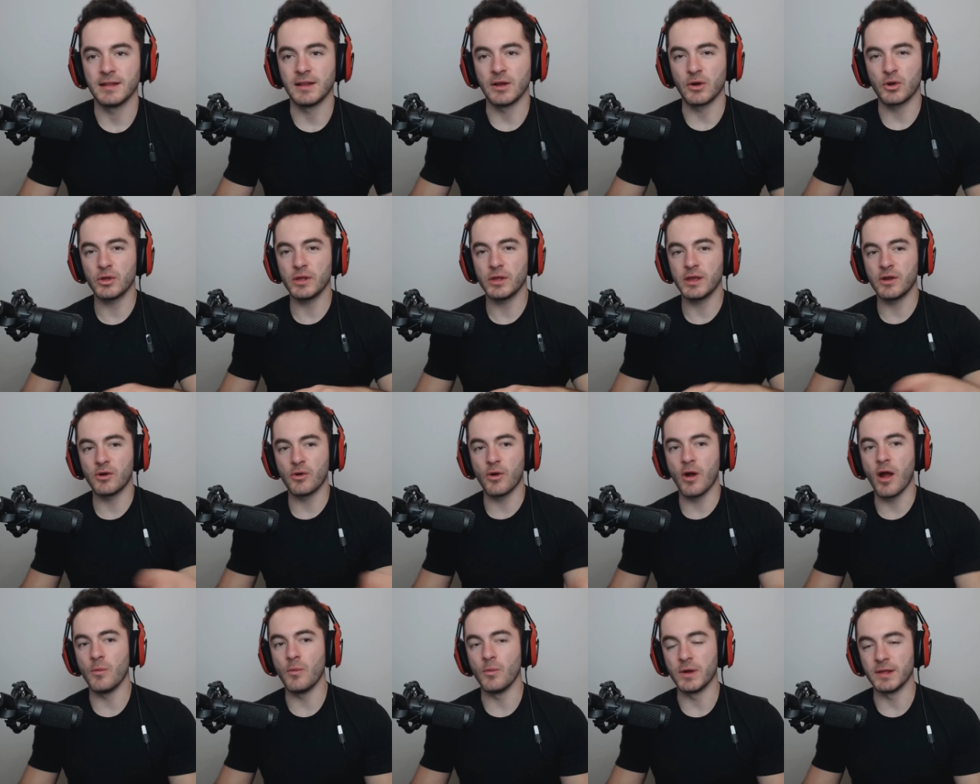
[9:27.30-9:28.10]
Now, earlier
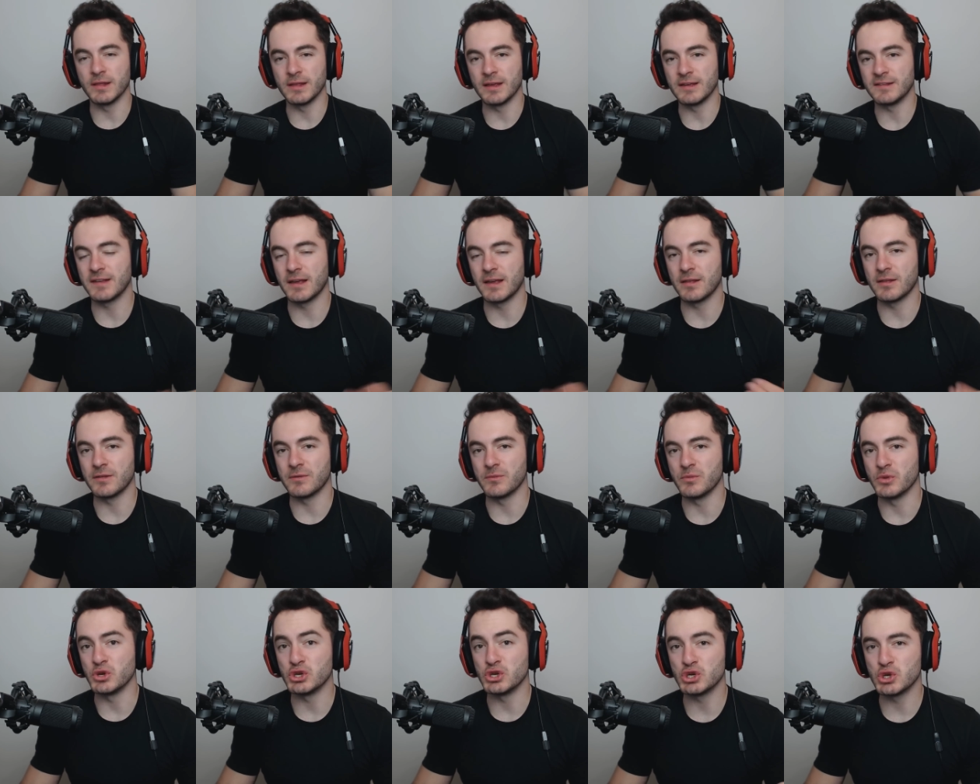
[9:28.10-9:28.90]
on, when they say that the
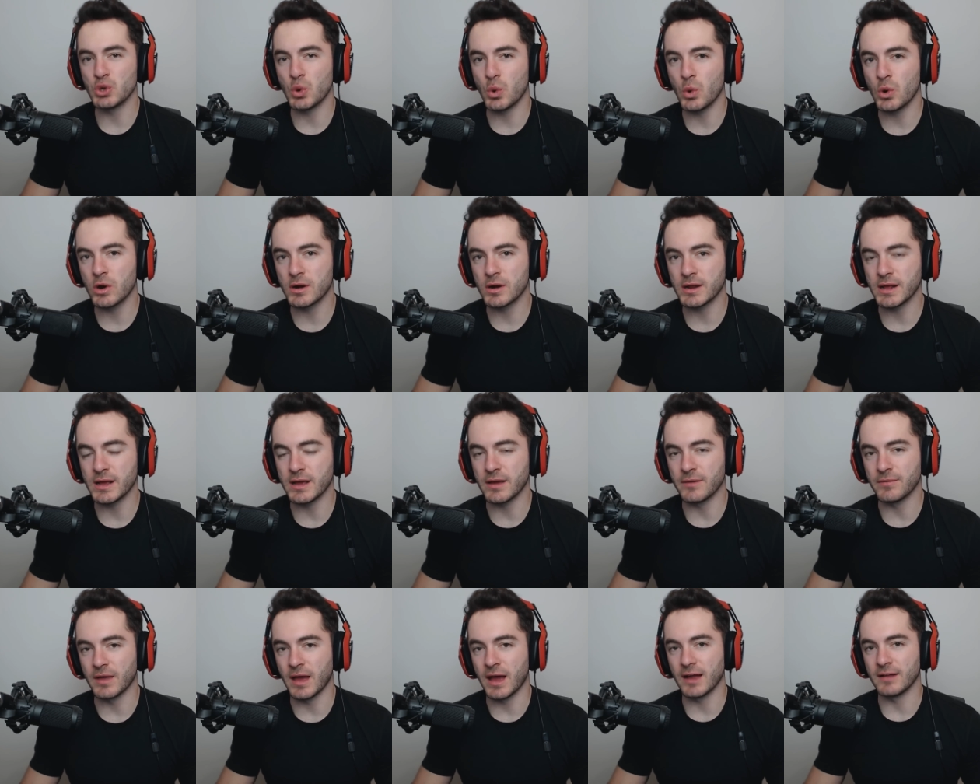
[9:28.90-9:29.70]
majority
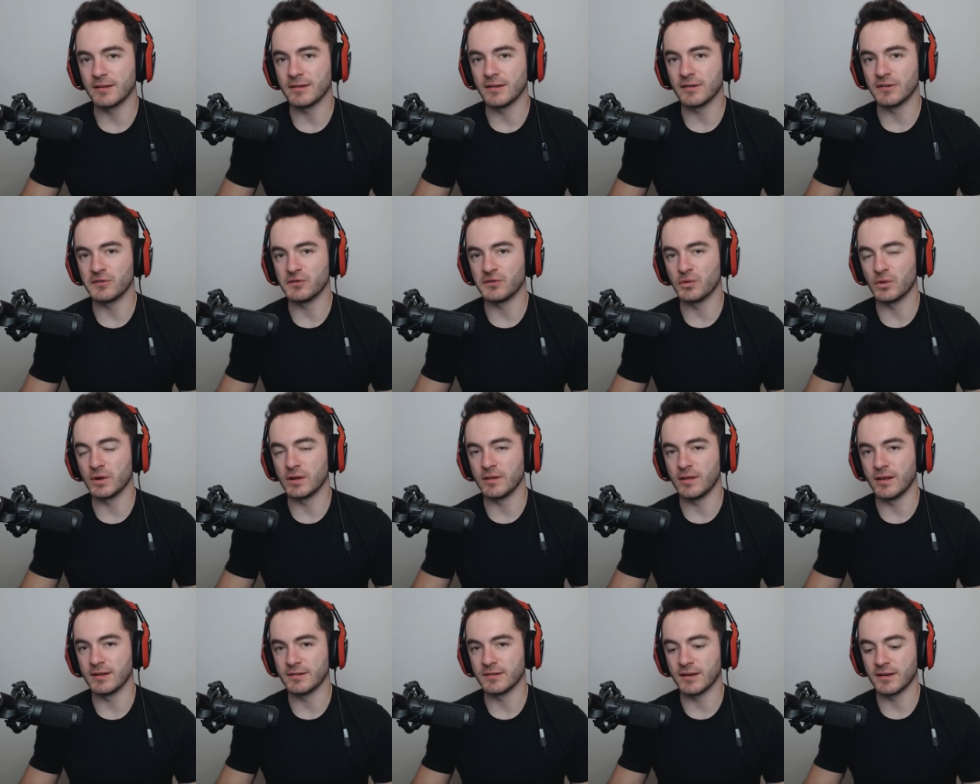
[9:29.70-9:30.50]
of the Hytale
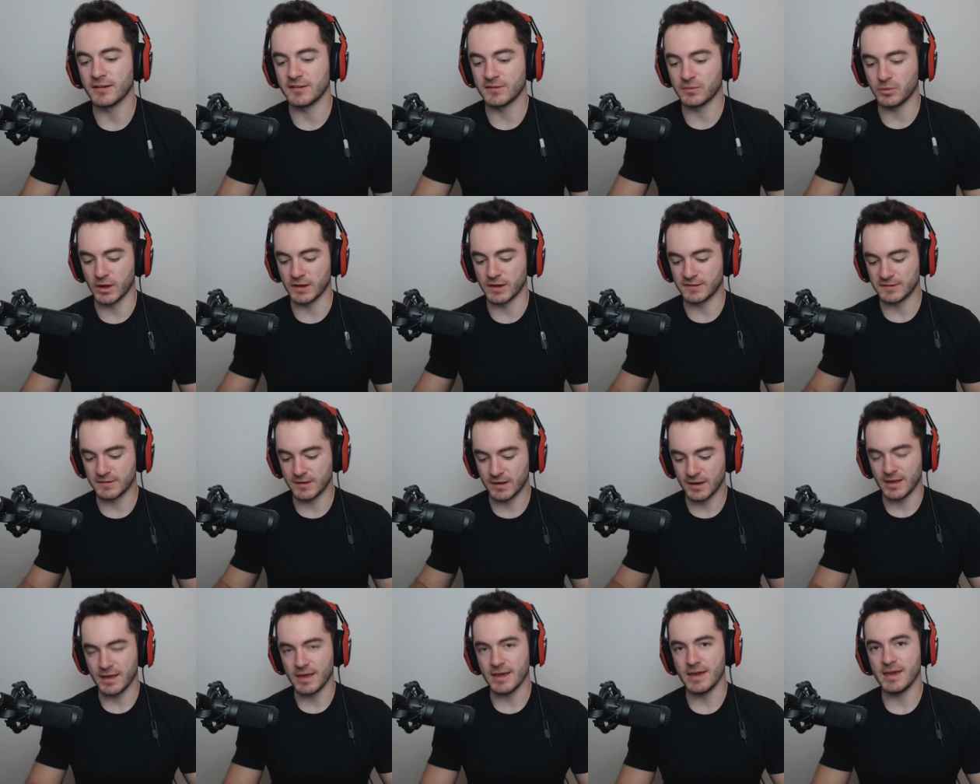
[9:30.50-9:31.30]
storyline takes place
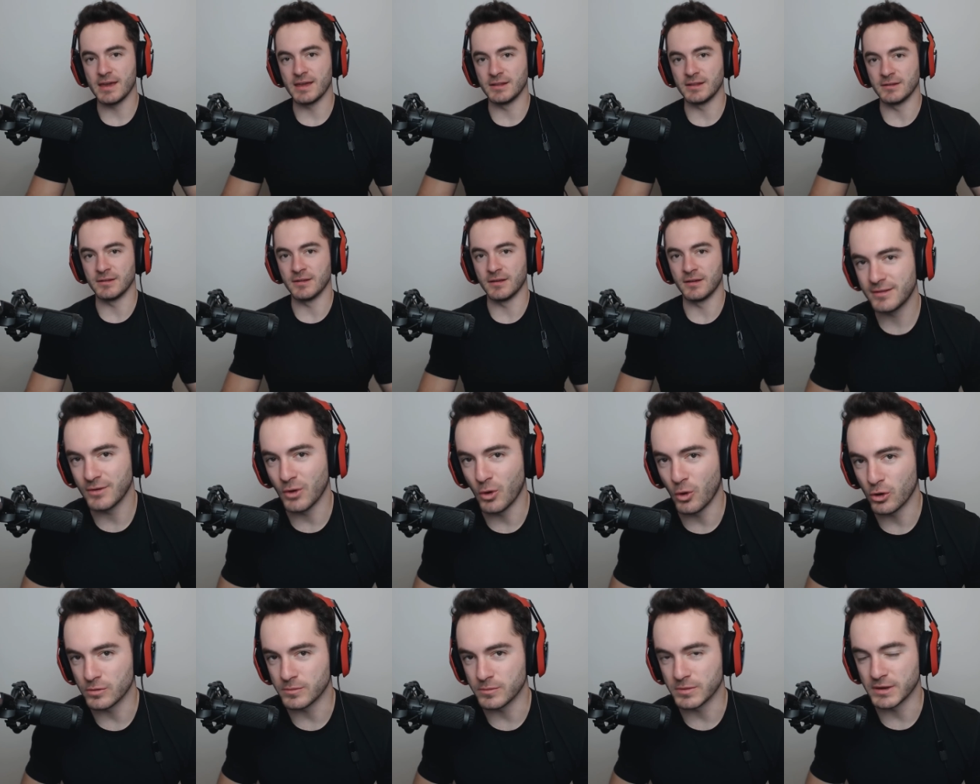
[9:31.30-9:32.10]
in
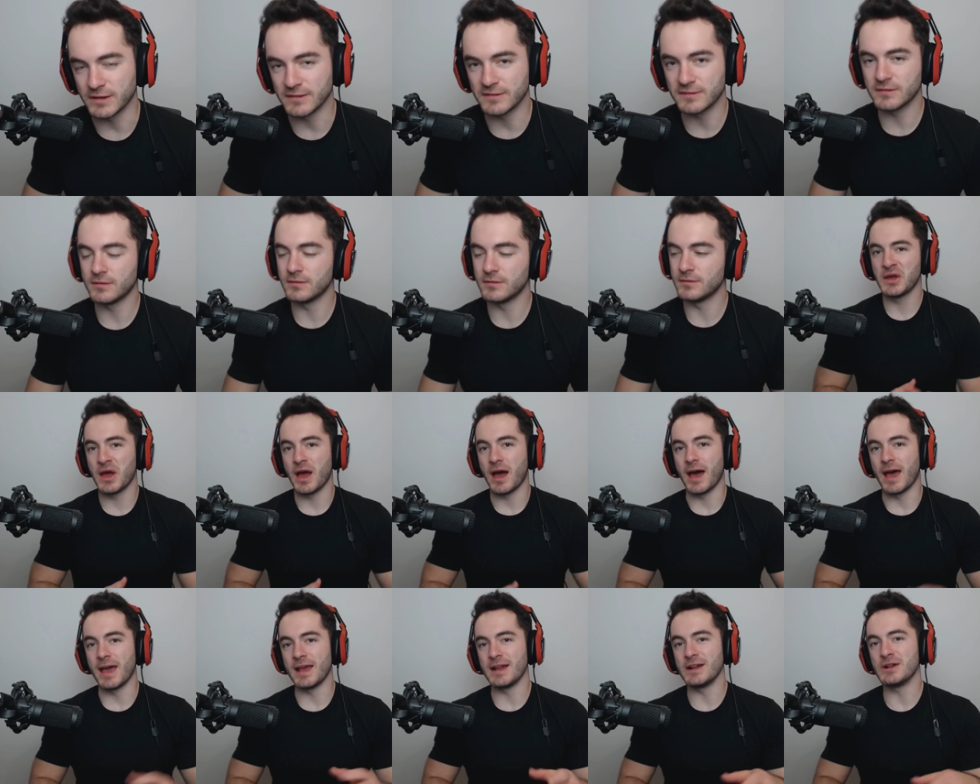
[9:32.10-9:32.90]
Orbeez,
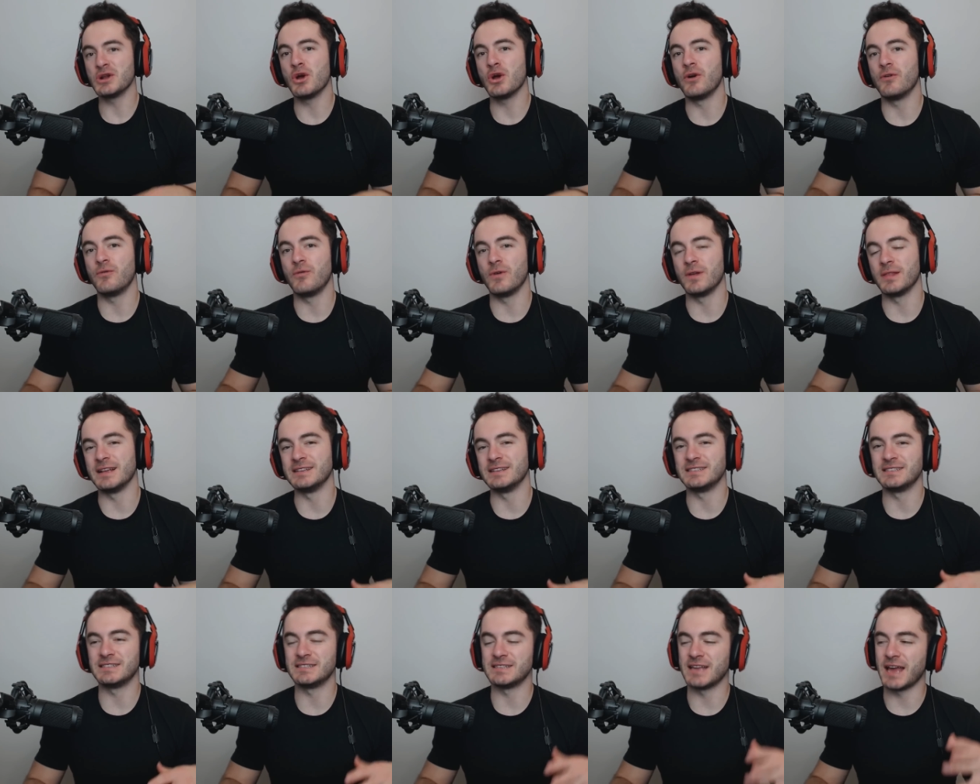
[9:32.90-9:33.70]
I don't know if when they
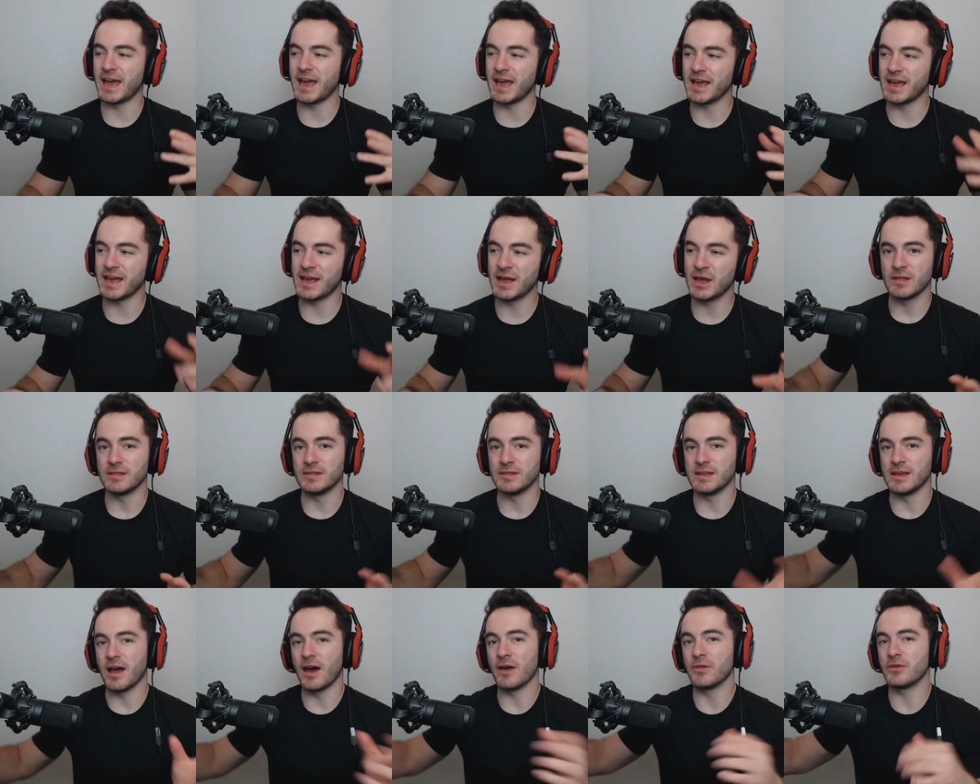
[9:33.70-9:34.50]
say
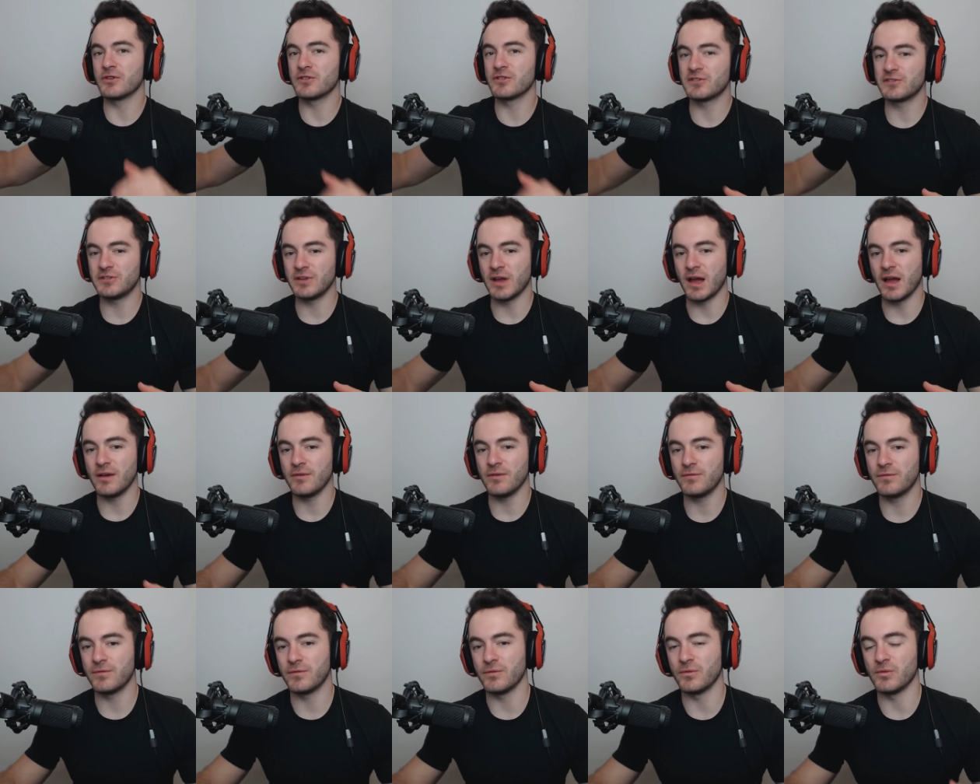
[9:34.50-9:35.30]
the other
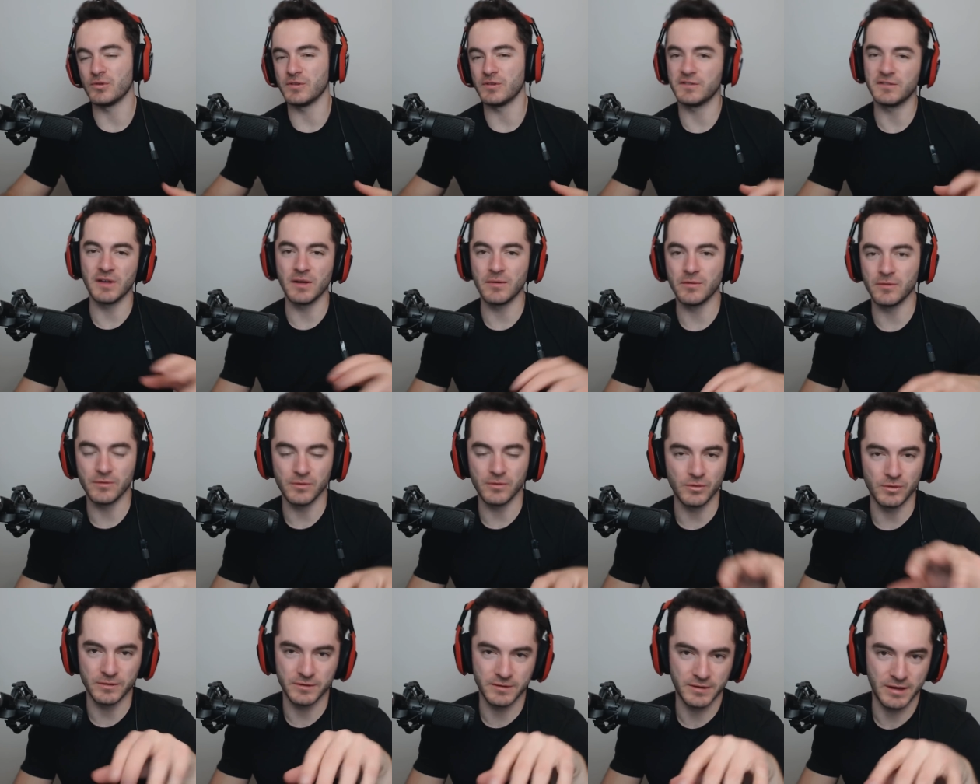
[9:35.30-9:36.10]
stuff, some of it
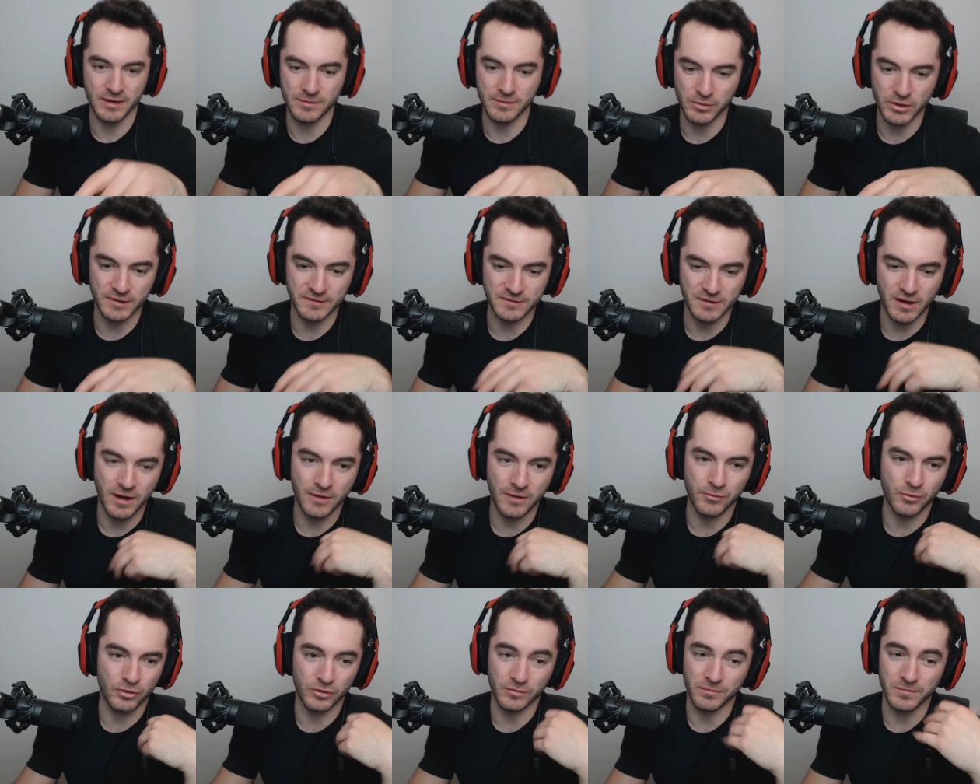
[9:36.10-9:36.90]
will take place
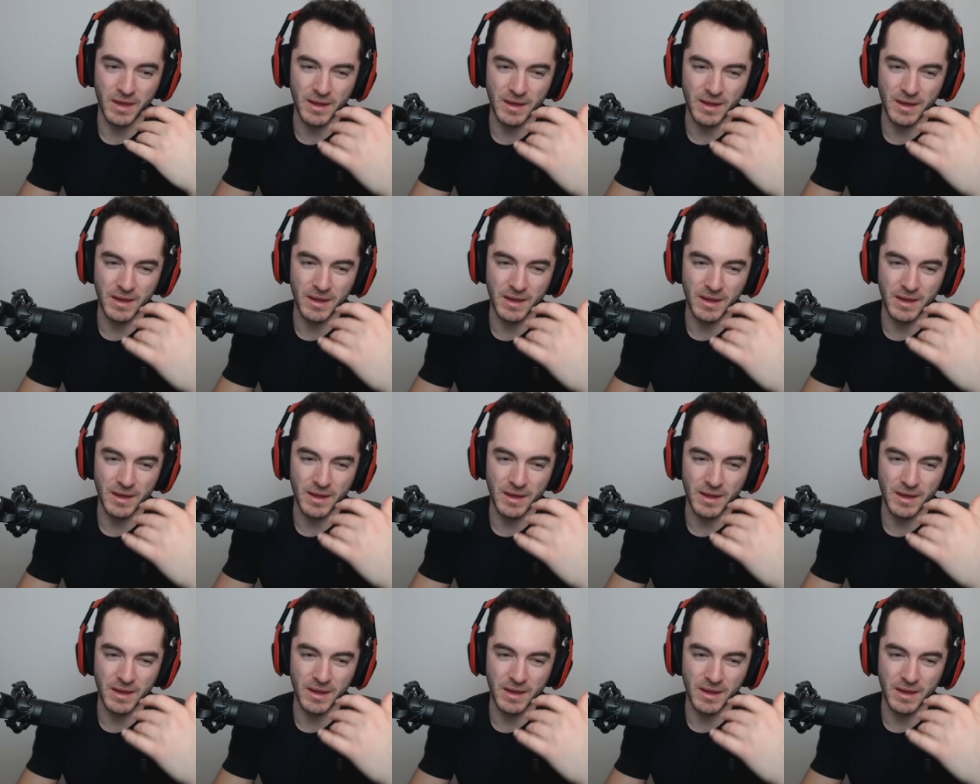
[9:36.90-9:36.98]
off world.